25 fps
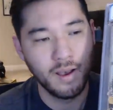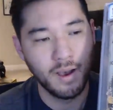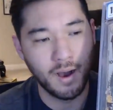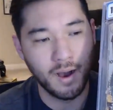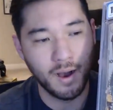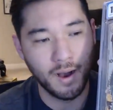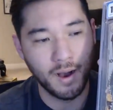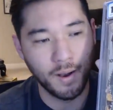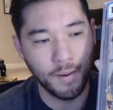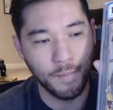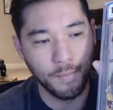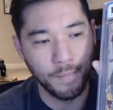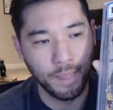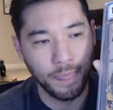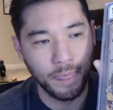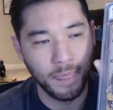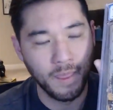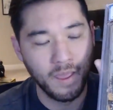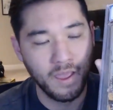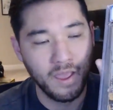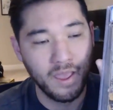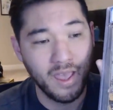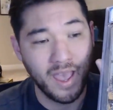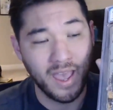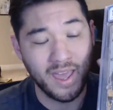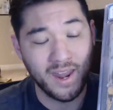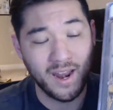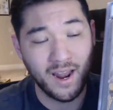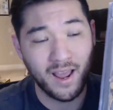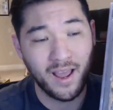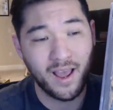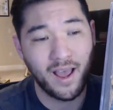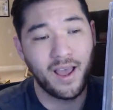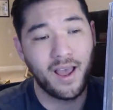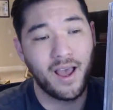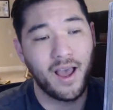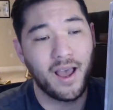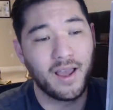And
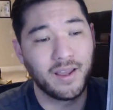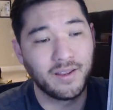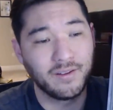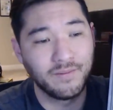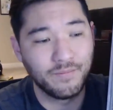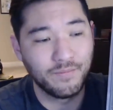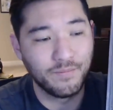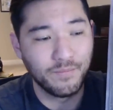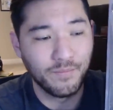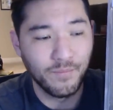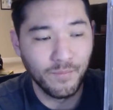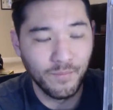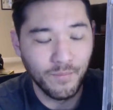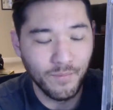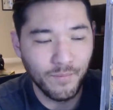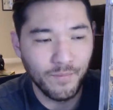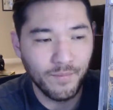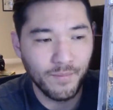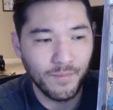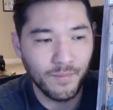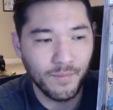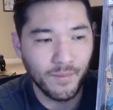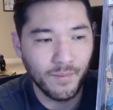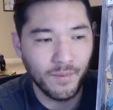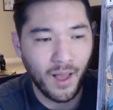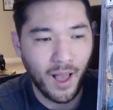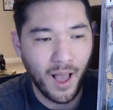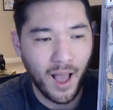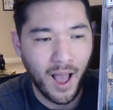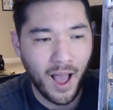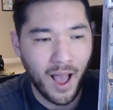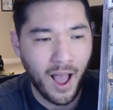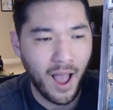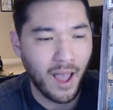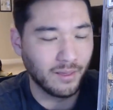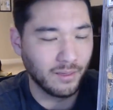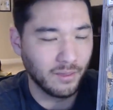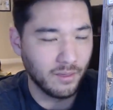I
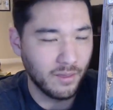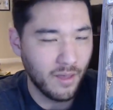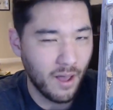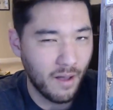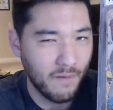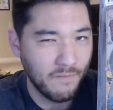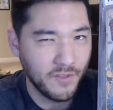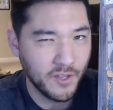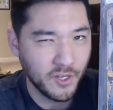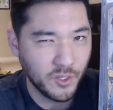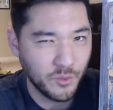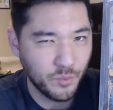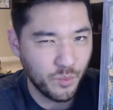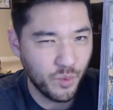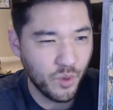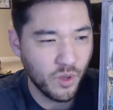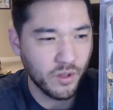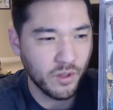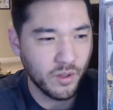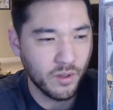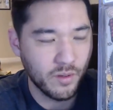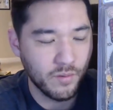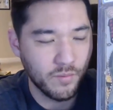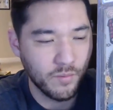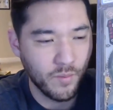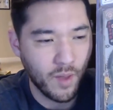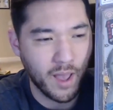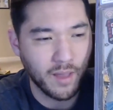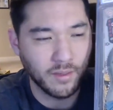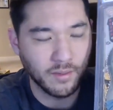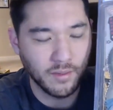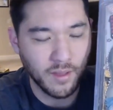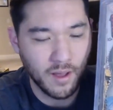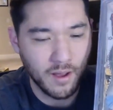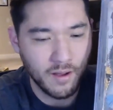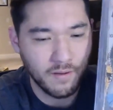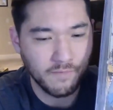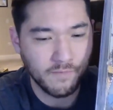love this book. I
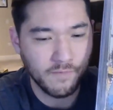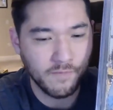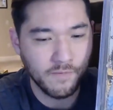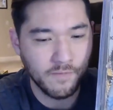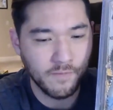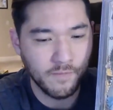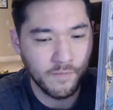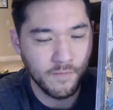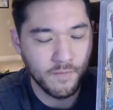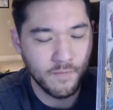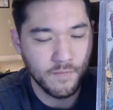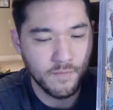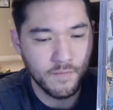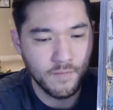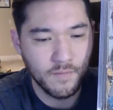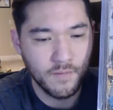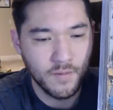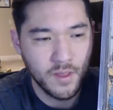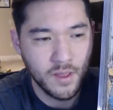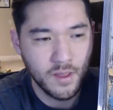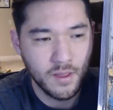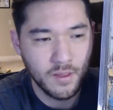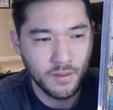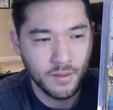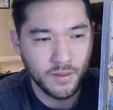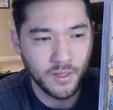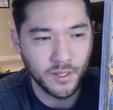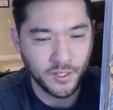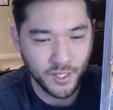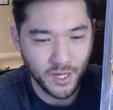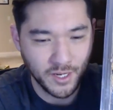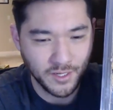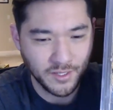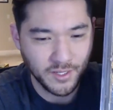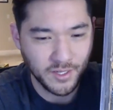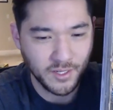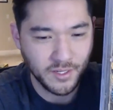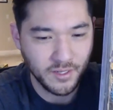love the
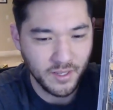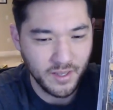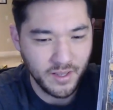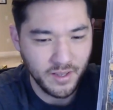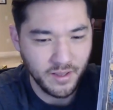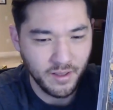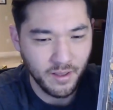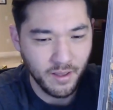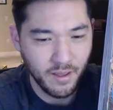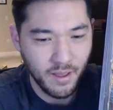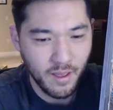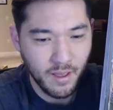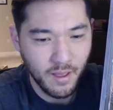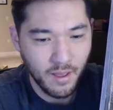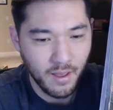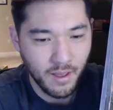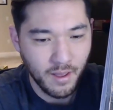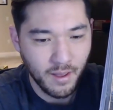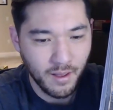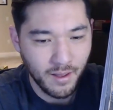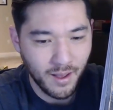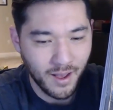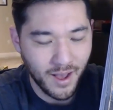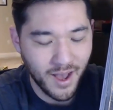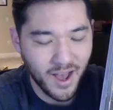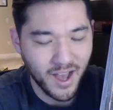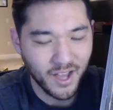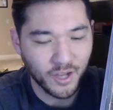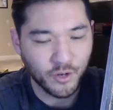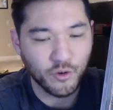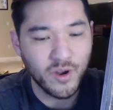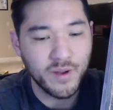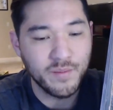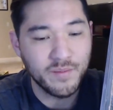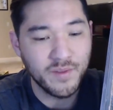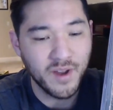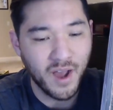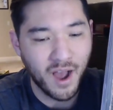Justice League.
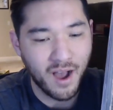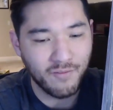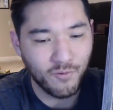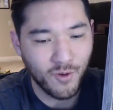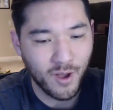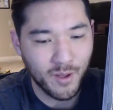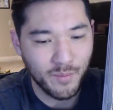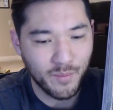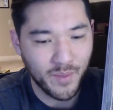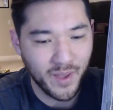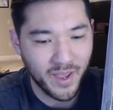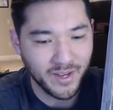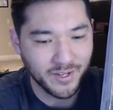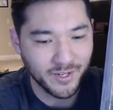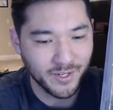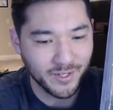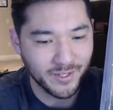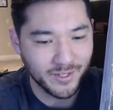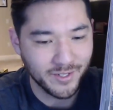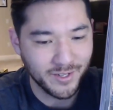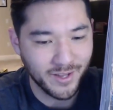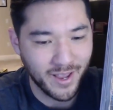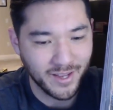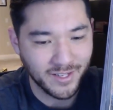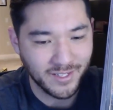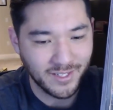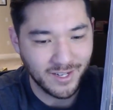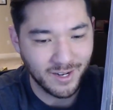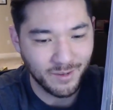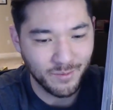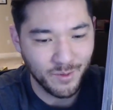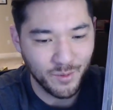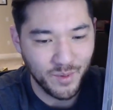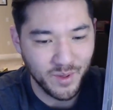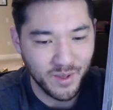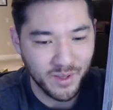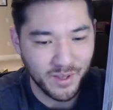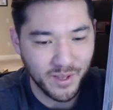Cream to off-white pages,
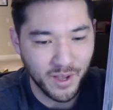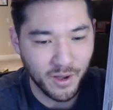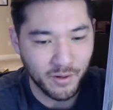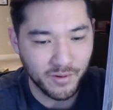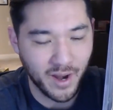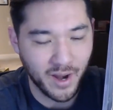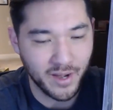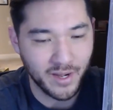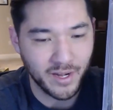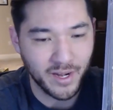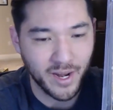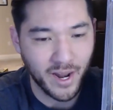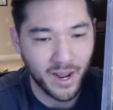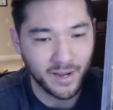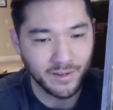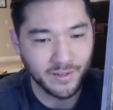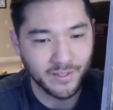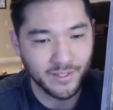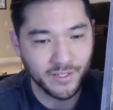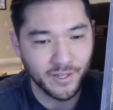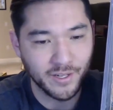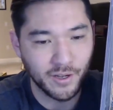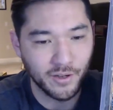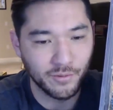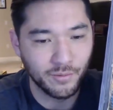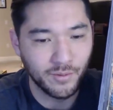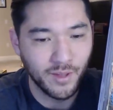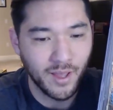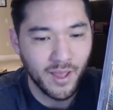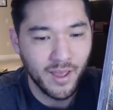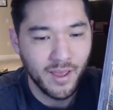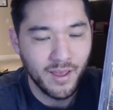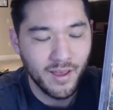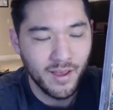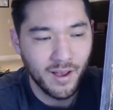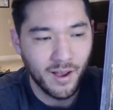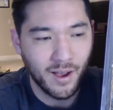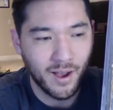SWP Goat 99. So
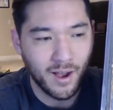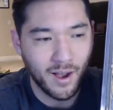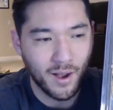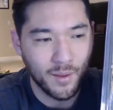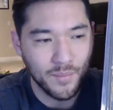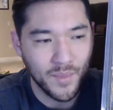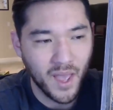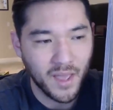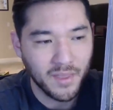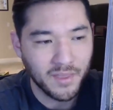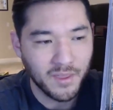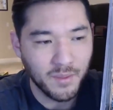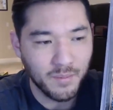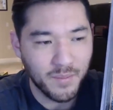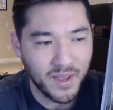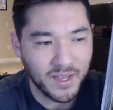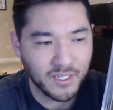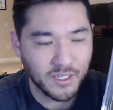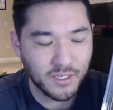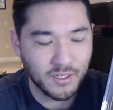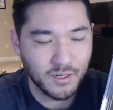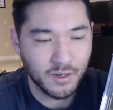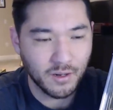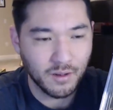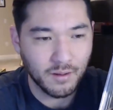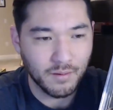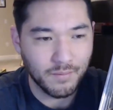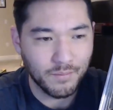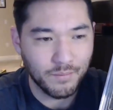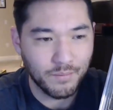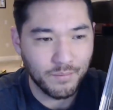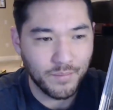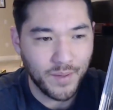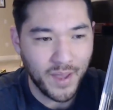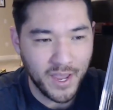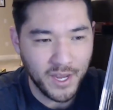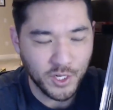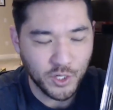not the best
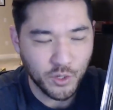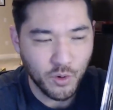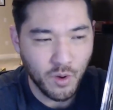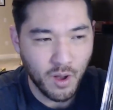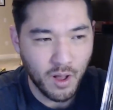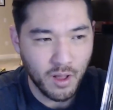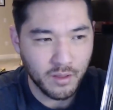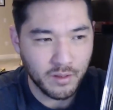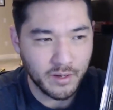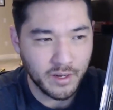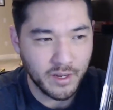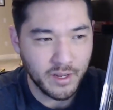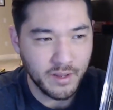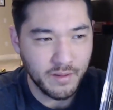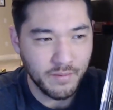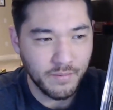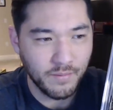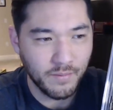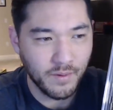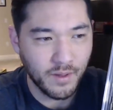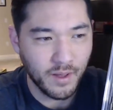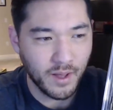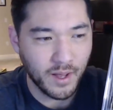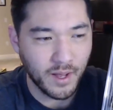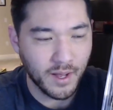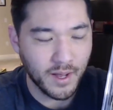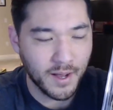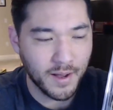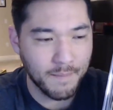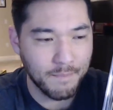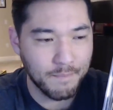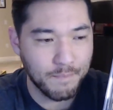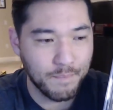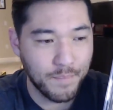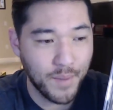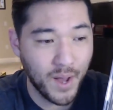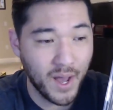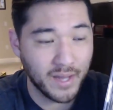page quality,
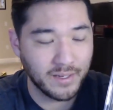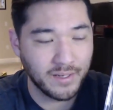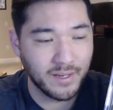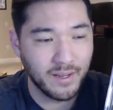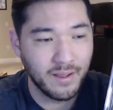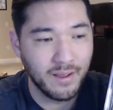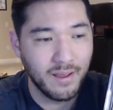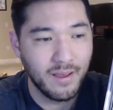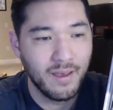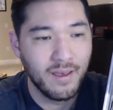but